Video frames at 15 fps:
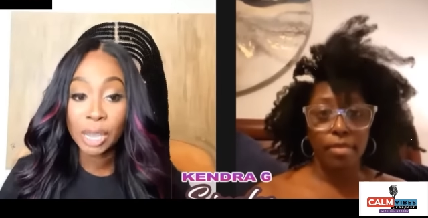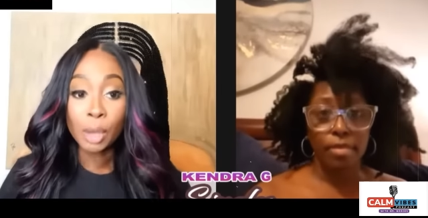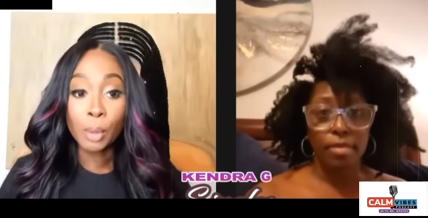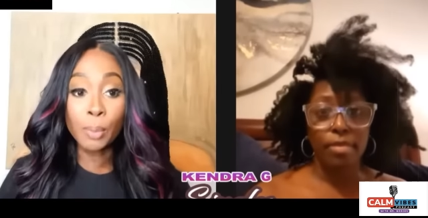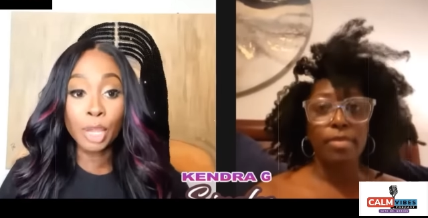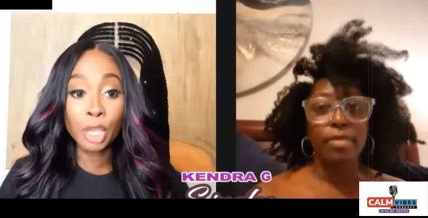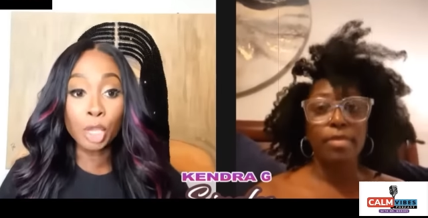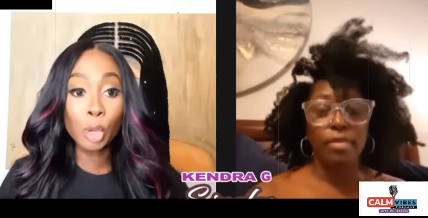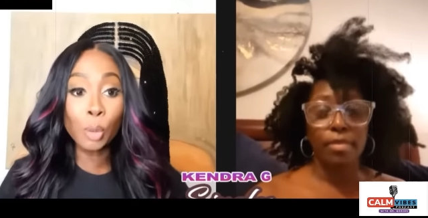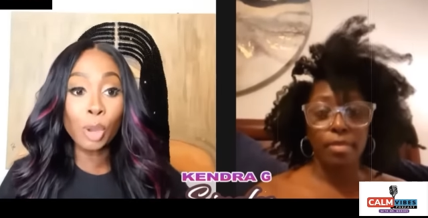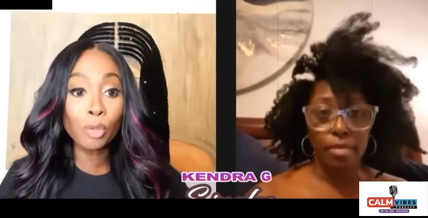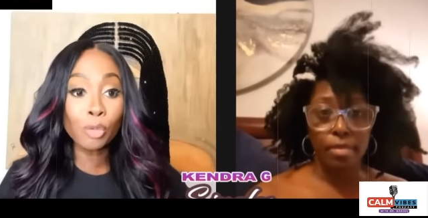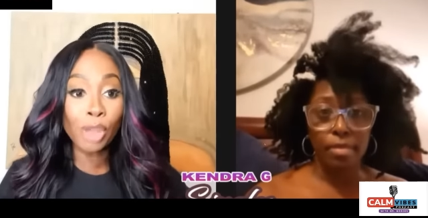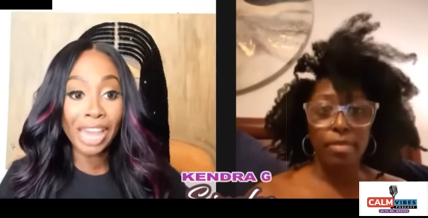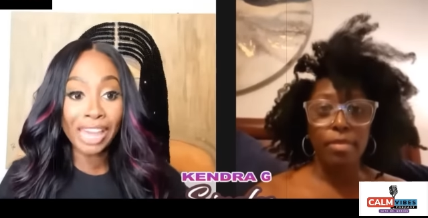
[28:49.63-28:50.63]
Speaker 1: but you would
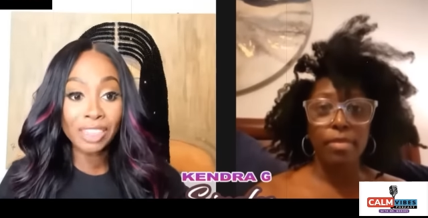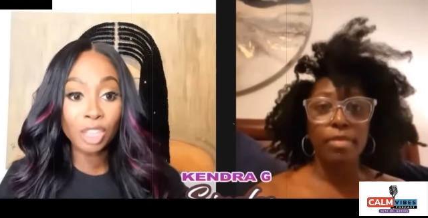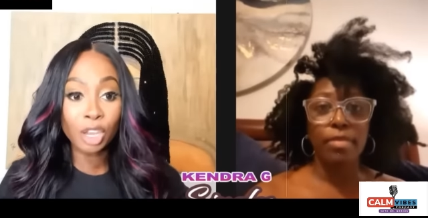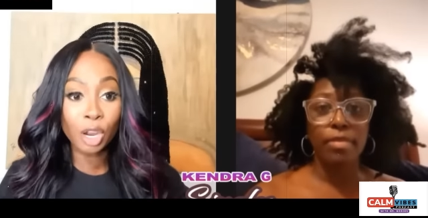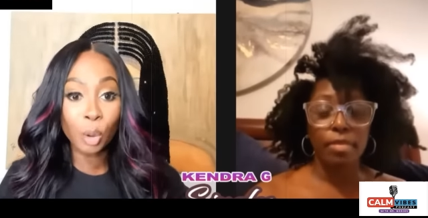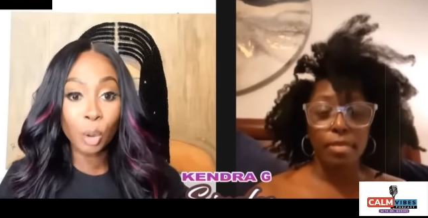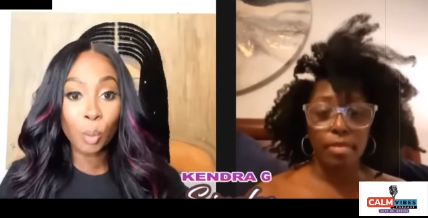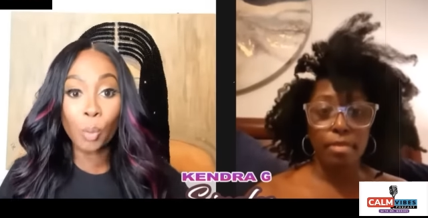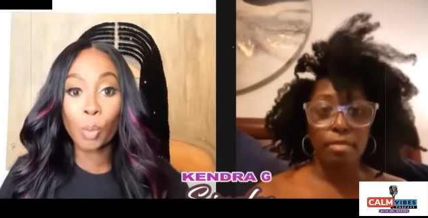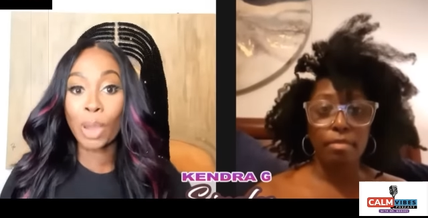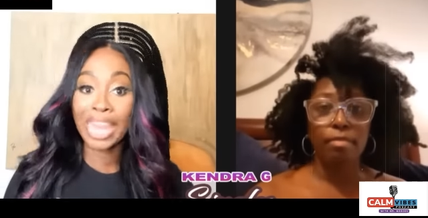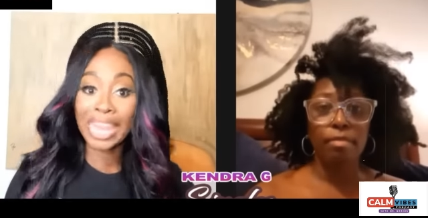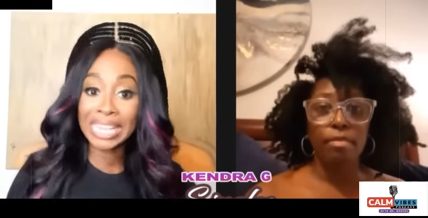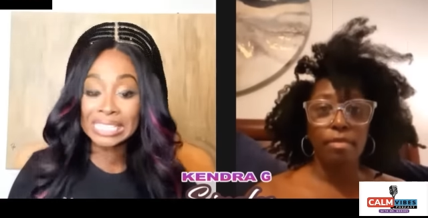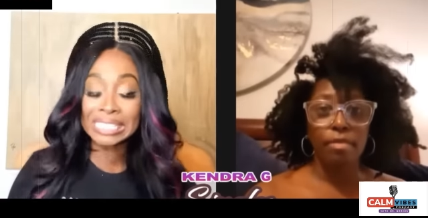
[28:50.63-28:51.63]
rather
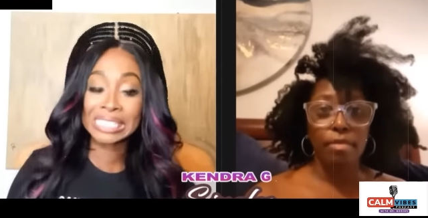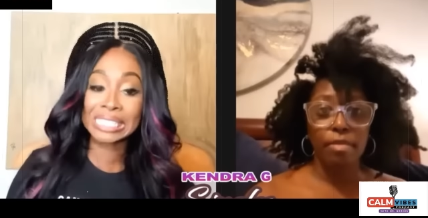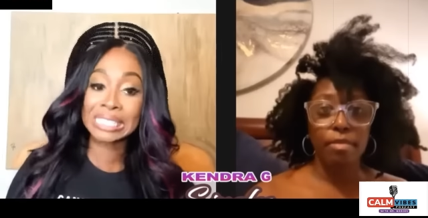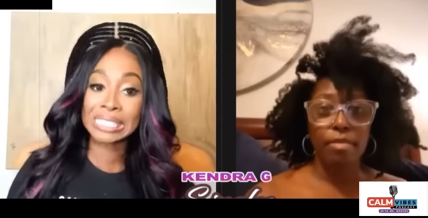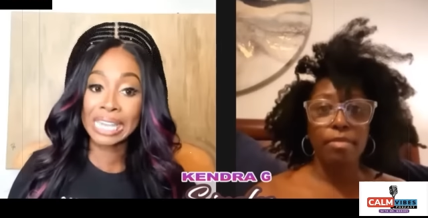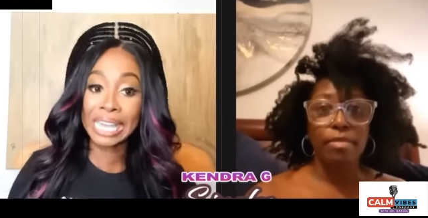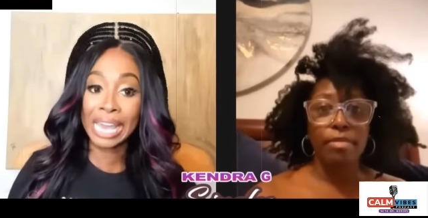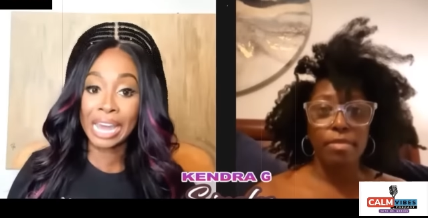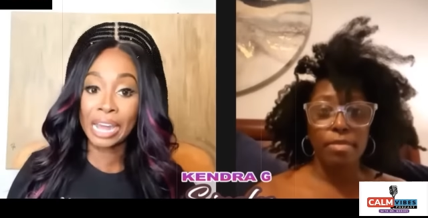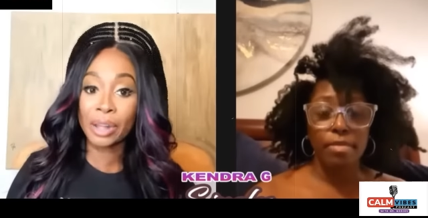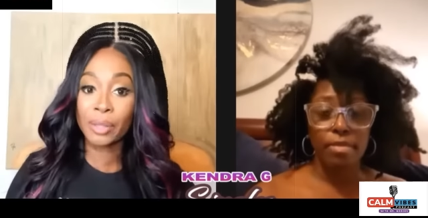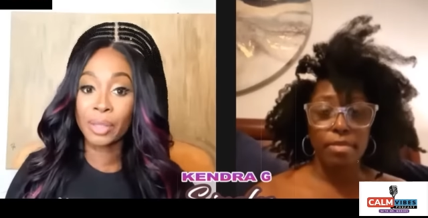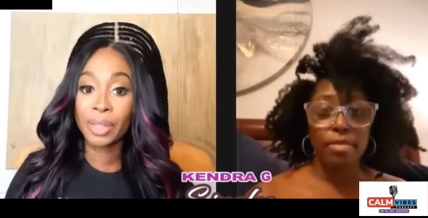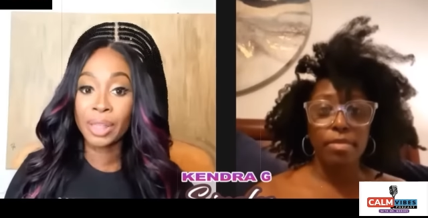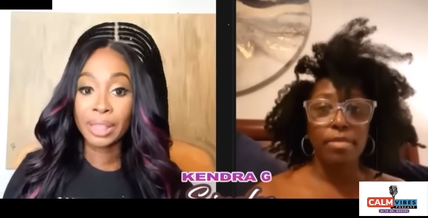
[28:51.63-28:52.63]
wait to see how
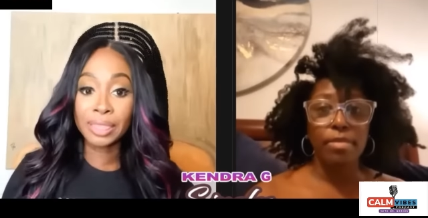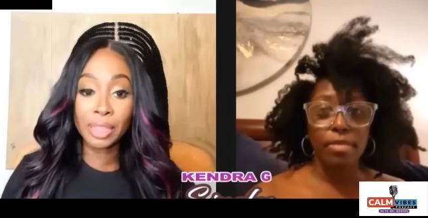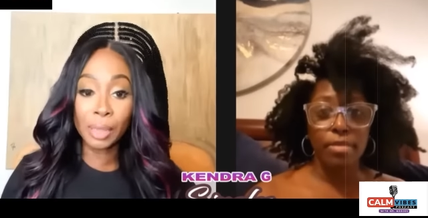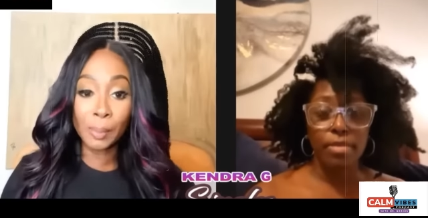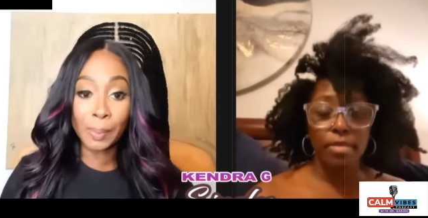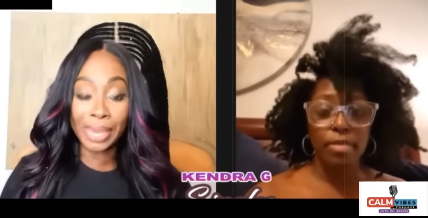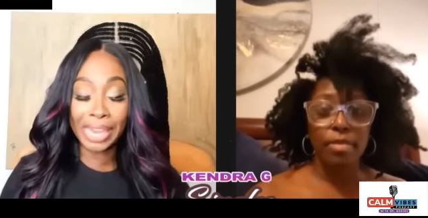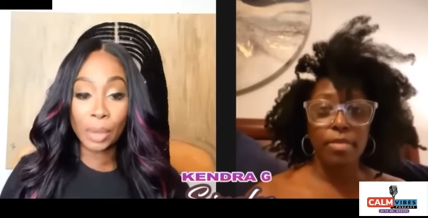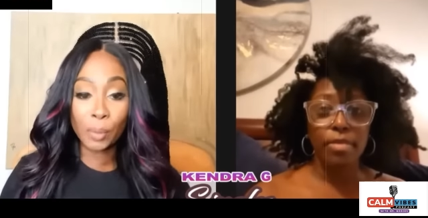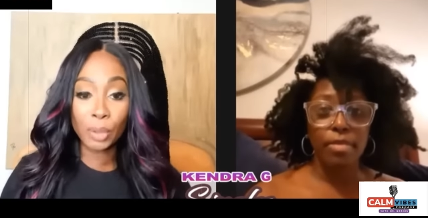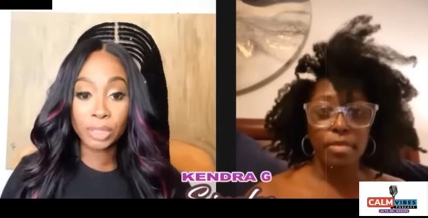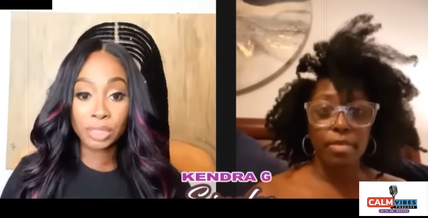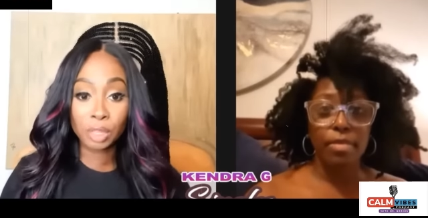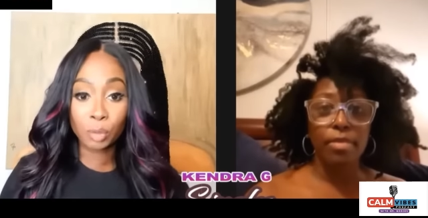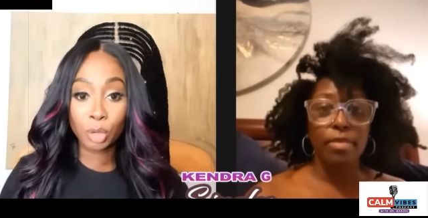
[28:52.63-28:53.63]
the man
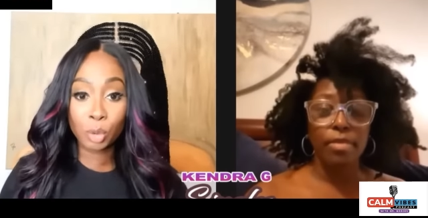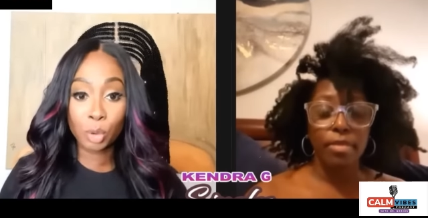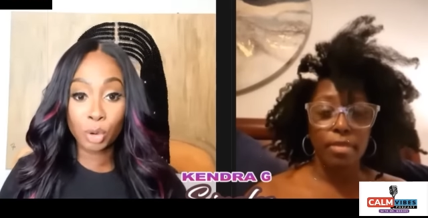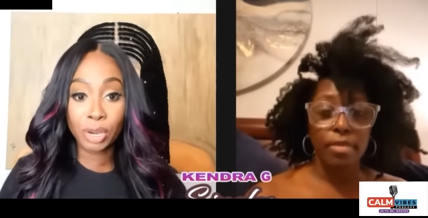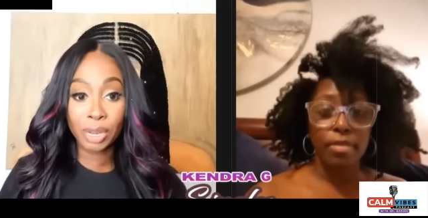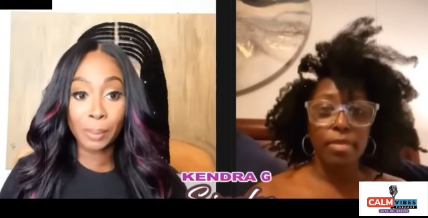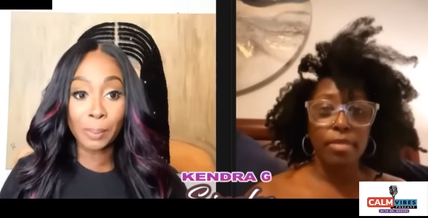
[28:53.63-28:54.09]
with the recorded